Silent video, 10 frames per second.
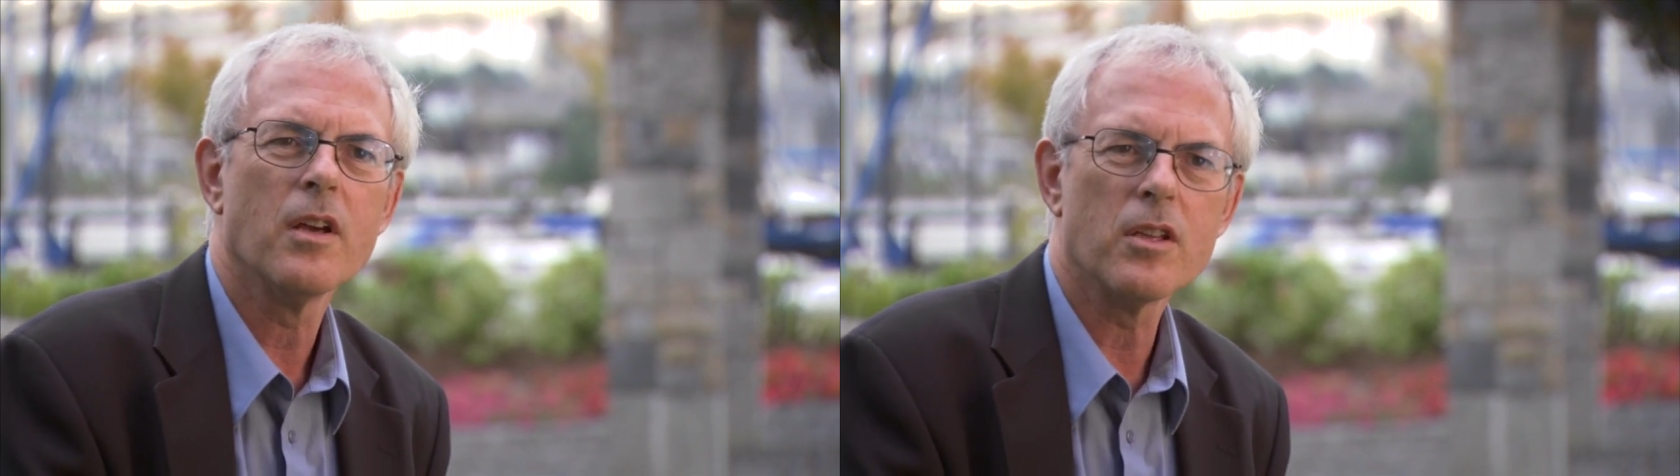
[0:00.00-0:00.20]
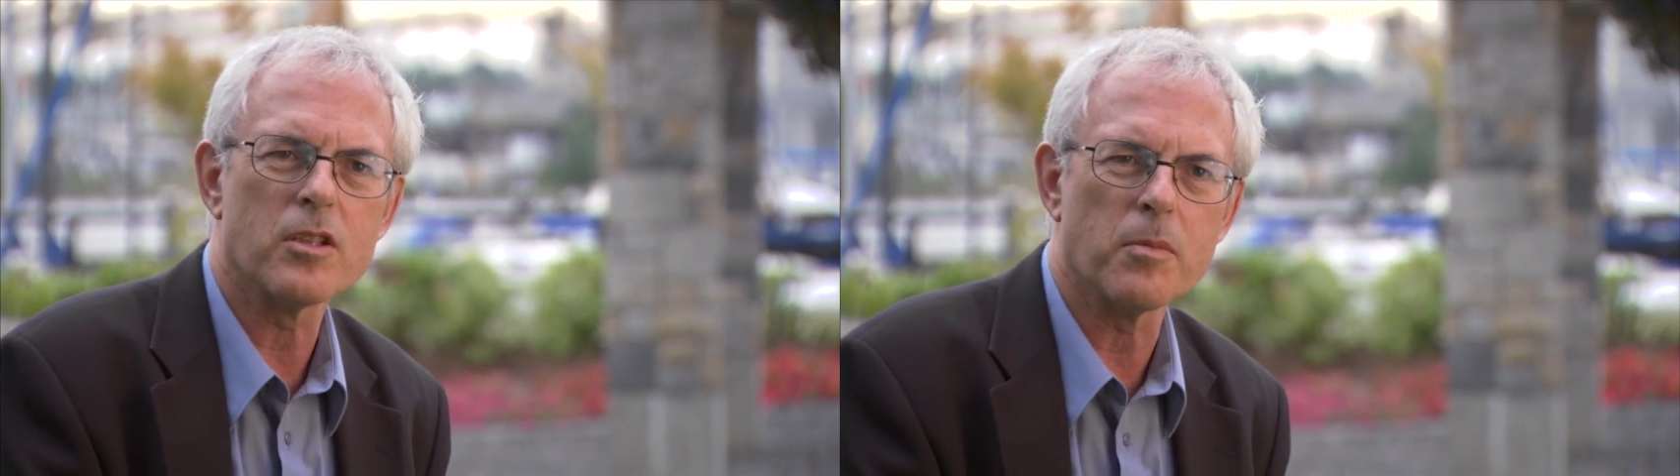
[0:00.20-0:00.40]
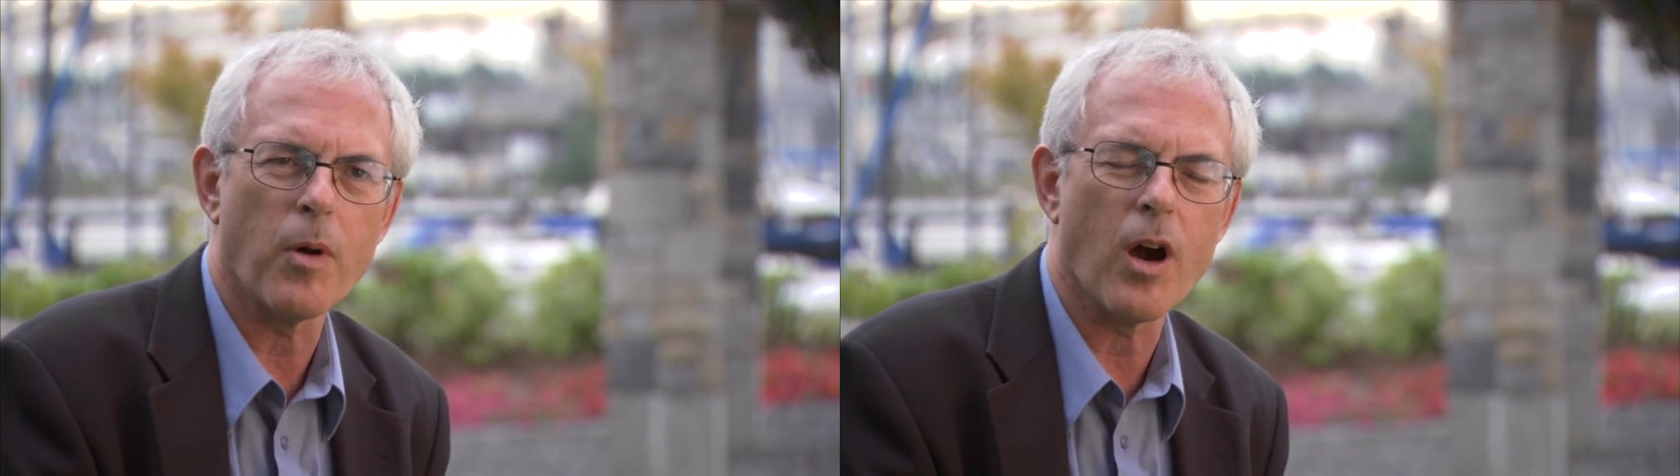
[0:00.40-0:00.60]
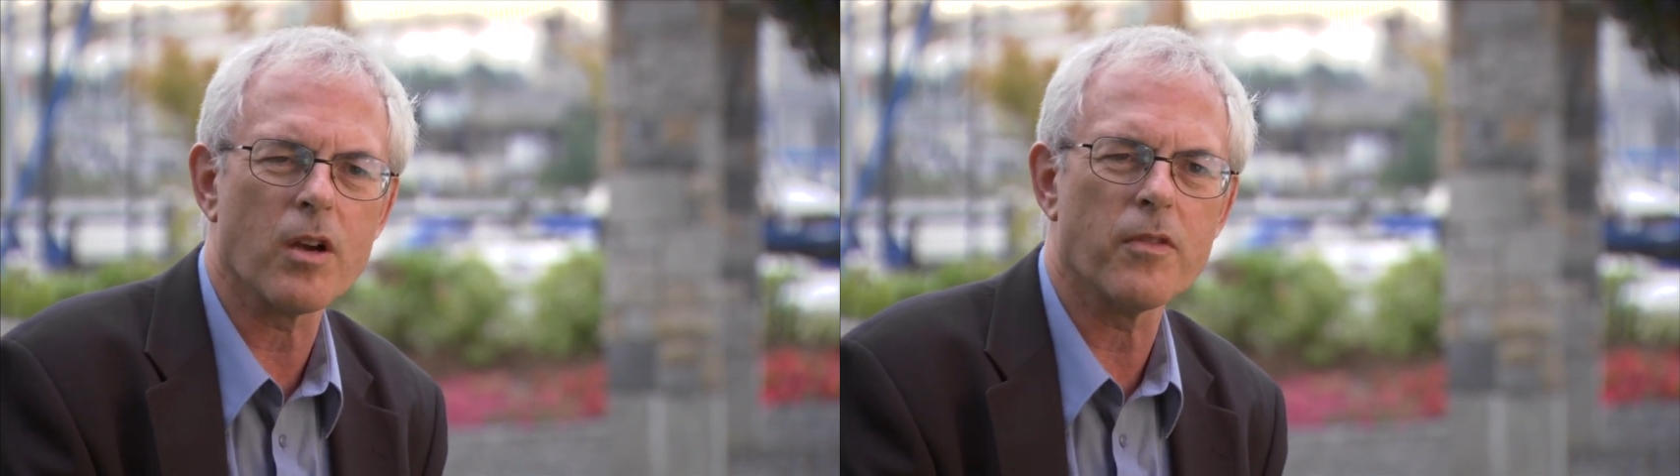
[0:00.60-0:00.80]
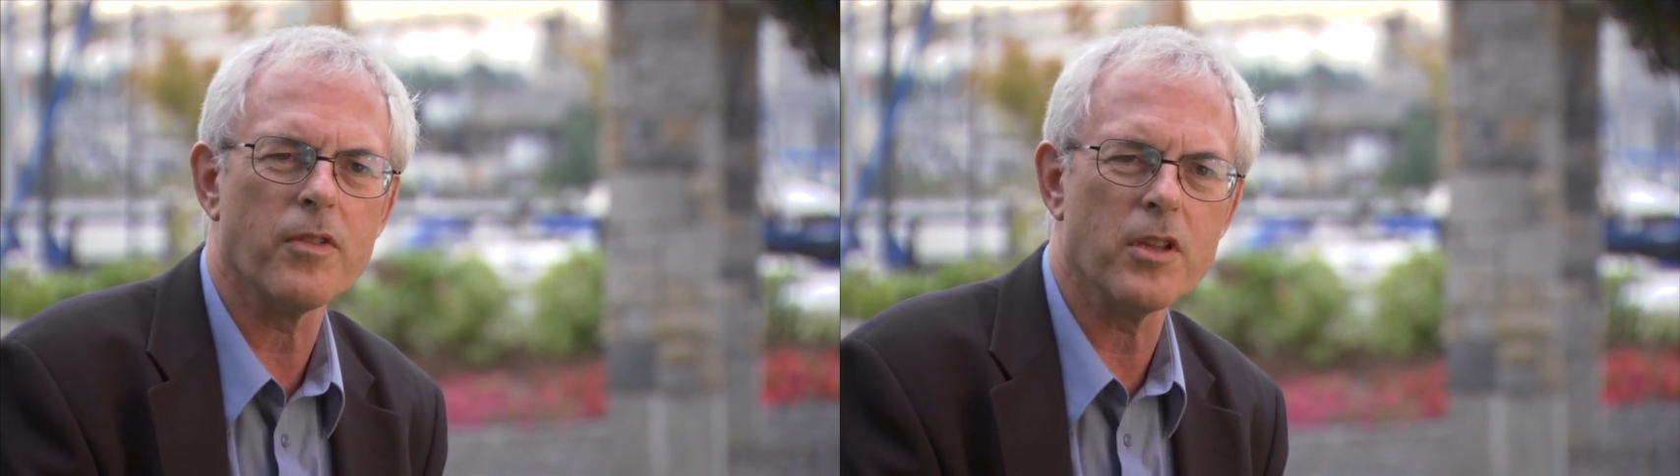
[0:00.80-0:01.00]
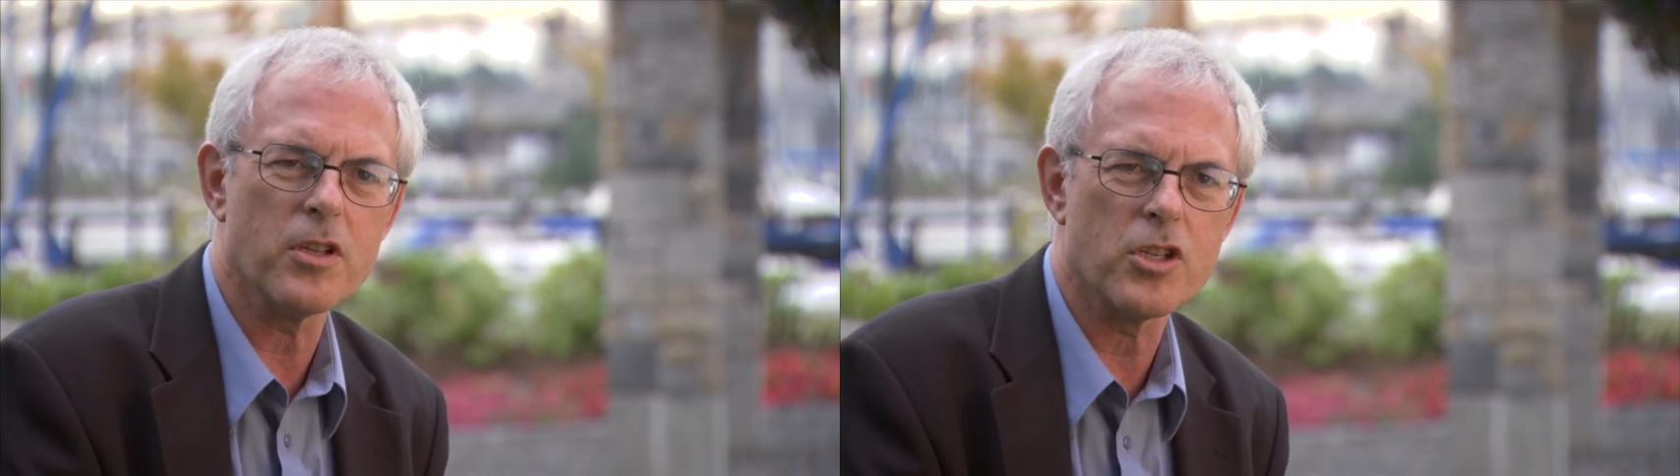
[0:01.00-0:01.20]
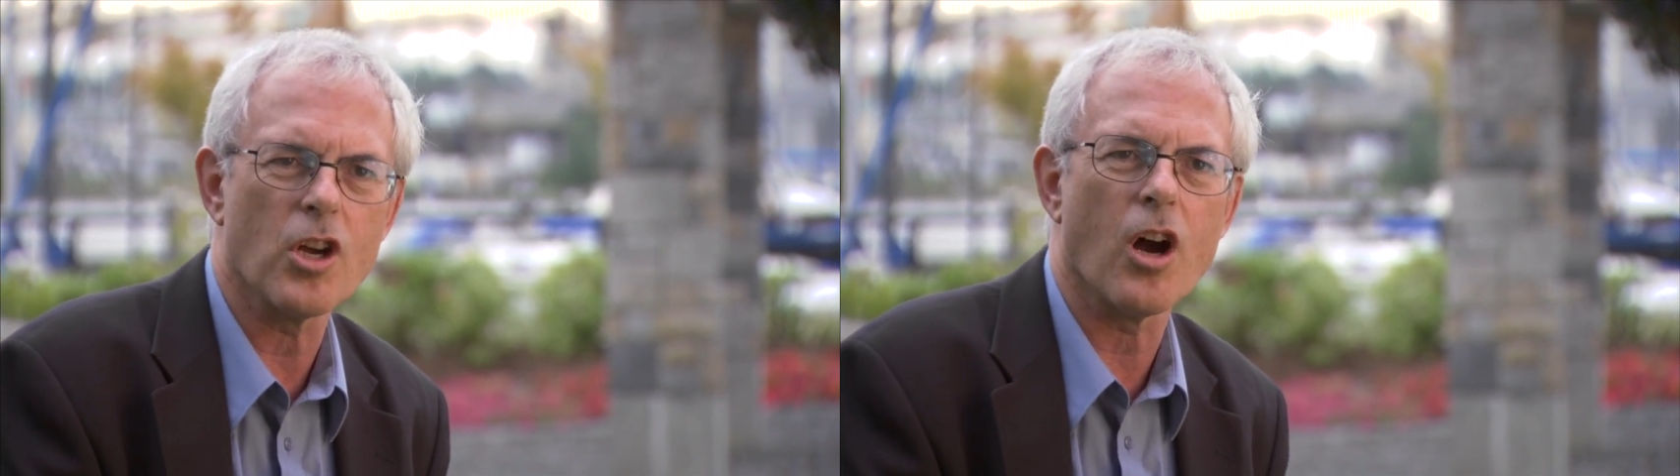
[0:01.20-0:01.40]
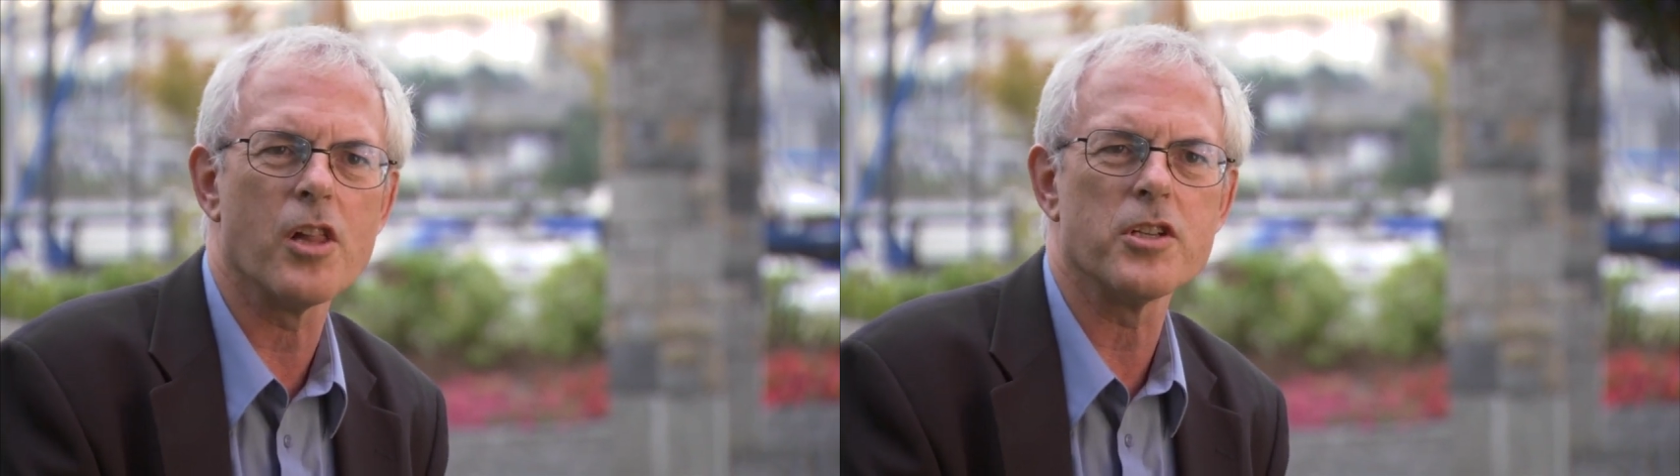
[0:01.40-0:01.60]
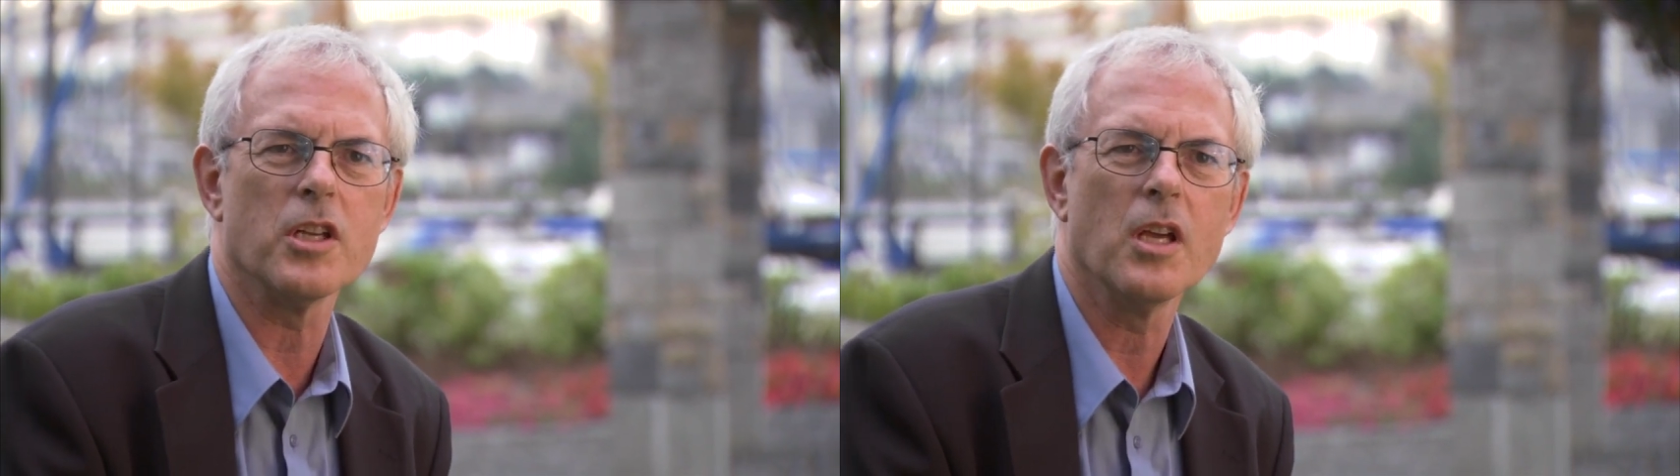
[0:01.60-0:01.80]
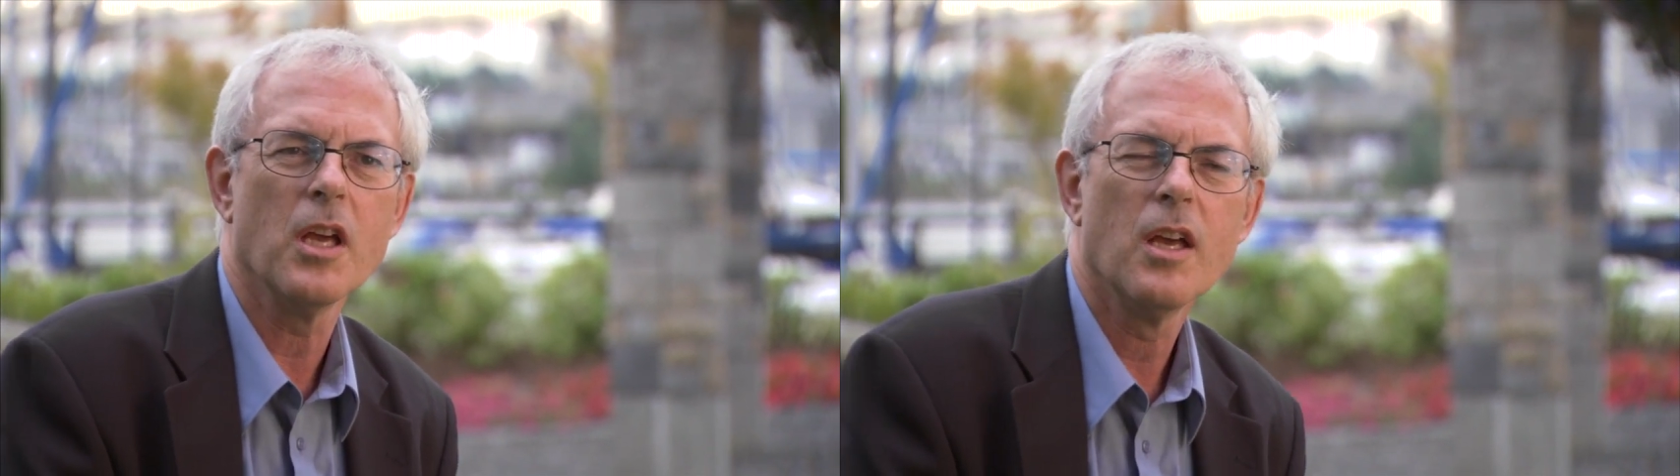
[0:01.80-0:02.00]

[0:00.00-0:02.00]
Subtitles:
the topography, the geology,